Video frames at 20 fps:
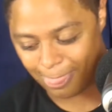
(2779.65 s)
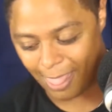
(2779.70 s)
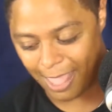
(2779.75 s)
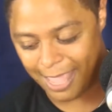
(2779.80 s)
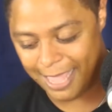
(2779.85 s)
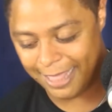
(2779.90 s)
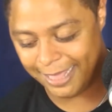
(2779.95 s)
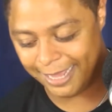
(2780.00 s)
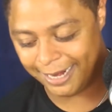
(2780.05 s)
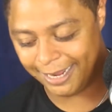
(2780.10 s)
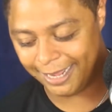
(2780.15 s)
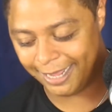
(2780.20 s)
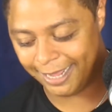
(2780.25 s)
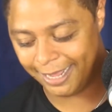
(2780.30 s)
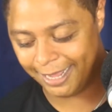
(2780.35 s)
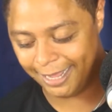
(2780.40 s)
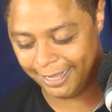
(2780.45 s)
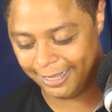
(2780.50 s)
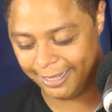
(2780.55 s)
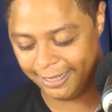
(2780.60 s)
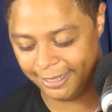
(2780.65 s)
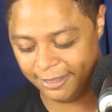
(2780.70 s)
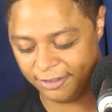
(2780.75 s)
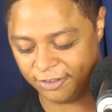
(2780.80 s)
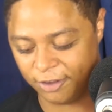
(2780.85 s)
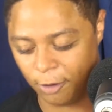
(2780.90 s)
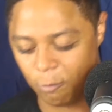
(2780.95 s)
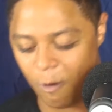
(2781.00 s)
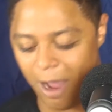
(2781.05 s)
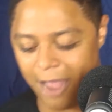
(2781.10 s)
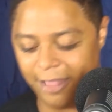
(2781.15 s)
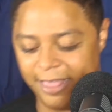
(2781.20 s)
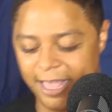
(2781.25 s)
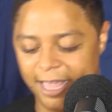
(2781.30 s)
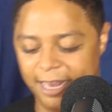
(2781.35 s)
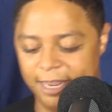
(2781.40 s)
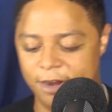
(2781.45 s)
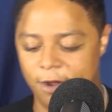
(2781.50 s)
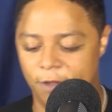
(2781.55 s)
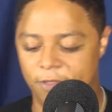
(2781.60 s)
And then, so right
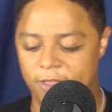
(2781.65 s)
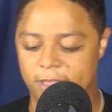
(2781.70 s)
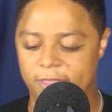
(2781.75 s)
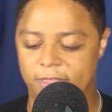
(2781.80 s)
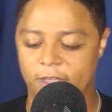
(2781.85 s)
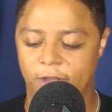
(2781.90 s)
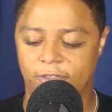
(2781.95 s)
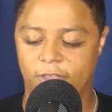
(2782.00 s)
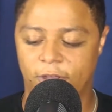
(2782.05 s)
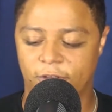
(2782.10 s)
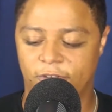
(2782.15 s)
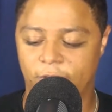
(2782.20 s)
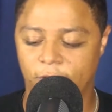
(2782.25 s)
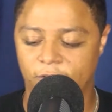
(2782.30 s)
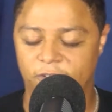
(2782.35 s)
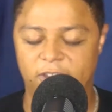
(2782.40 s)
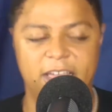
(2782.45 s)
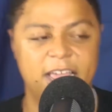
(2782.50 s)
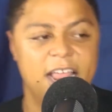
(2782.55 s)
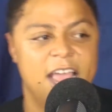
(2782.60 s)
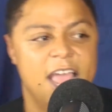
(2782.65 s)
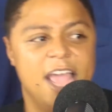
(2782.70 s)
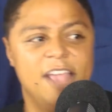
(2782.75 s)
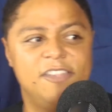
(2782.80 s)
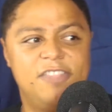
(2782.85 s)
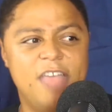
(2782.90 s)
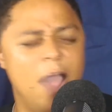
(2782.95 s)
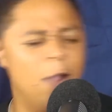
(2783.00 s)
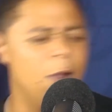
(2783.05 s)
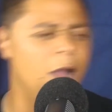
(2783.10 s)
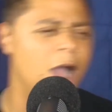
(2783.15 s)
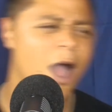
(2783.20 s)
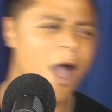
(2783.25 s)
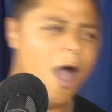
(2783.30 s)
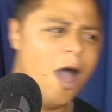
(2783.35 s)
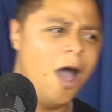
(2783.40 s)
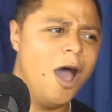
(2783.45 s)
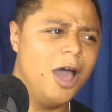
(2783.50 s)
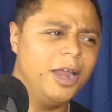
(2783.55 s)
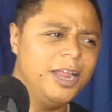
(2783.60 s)
then, they're still singing, is there a
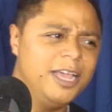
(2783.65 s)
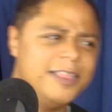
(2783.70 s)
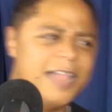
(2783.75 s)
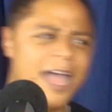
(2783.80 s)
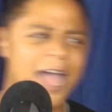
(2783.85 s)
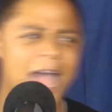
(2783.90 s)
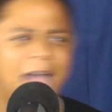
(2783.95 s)
heart in the